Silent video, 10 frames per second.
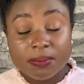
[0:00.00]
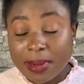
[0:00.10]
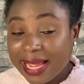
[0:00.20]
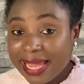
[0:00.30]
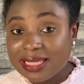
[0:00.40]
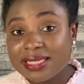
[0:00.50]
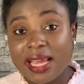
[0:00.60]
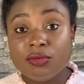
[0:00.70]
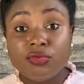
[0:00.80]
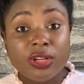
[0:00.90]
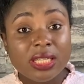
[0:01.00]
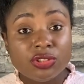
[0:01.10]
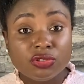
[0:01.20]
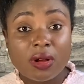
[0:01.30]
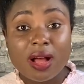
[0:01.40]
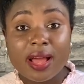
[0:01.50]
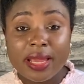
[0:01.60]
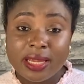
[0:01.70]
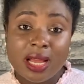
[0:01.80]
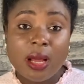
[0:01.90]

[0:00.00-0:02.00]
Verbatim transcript: my ends get really dry